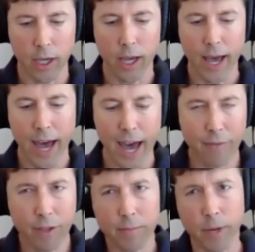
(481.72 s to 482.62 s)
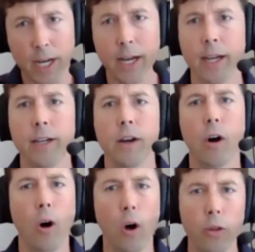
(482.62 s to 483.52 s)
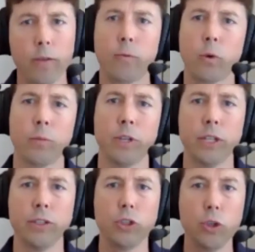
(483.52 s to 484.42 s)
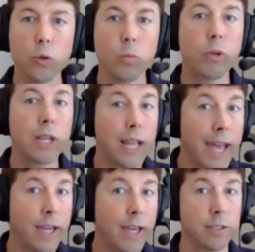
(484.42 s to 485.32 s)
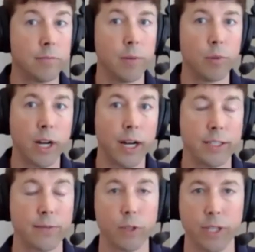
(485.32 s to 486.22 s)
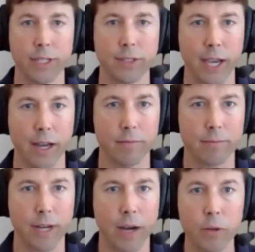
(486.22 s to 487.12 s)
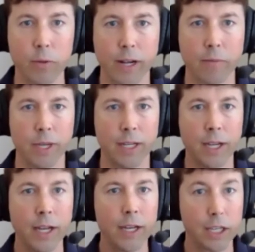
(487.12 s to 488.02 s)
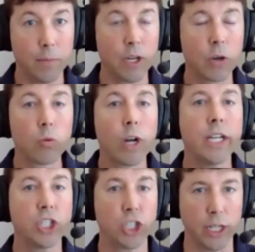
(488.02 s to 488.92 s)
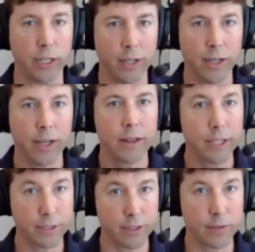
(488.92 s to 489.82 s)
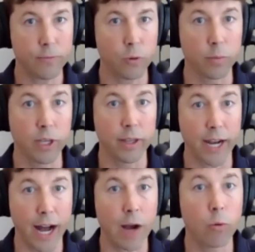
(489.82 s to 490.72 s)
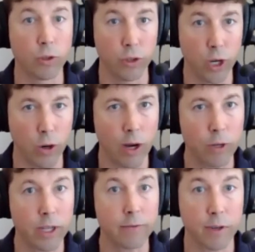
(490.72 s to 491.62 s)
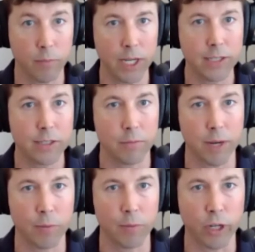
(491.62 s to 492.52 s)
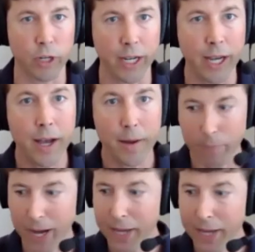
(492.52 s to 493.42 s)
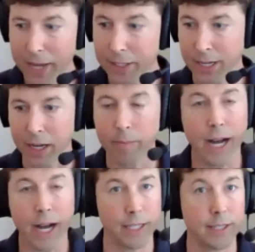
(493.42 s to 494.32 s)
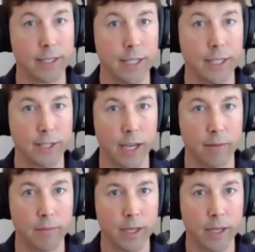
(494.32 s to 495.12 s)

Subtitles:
have in mind all the formulas you plan to memorize for the exam. I would recommend keeping a running sheet. This is a formula that I will know, I will have committed to memory by the time I get to the exam.